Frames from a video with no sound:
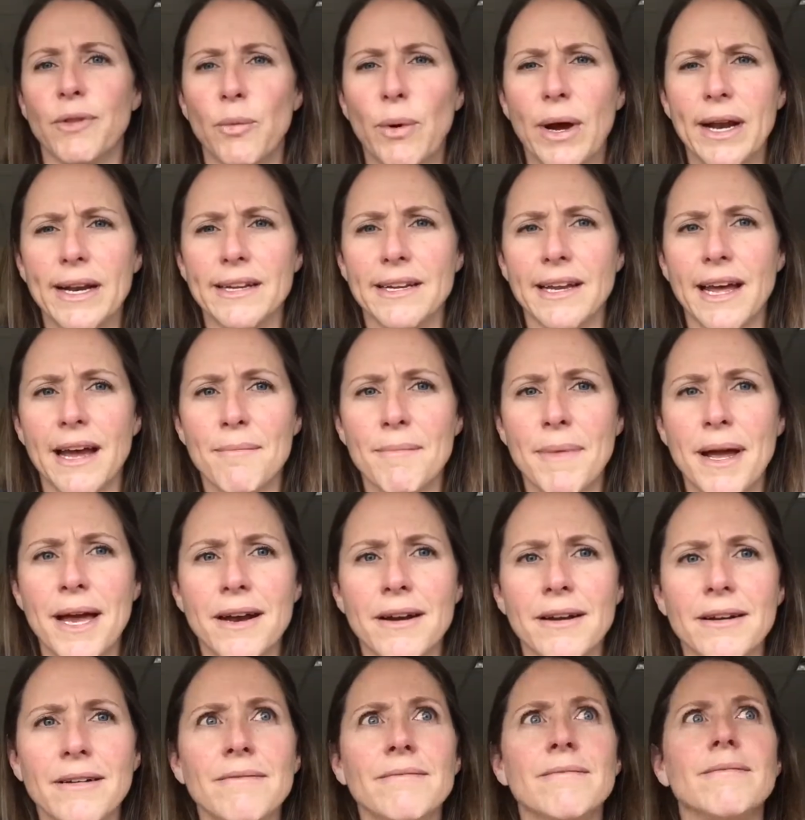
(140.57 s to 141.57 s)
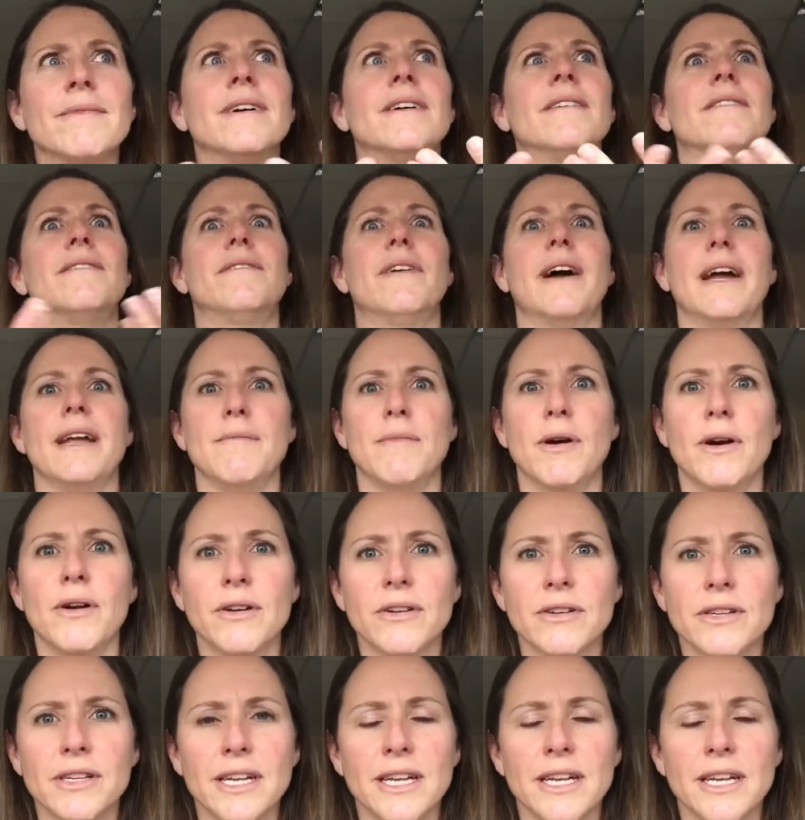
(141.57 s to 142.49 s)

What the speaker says: Why does that matter? Fine motor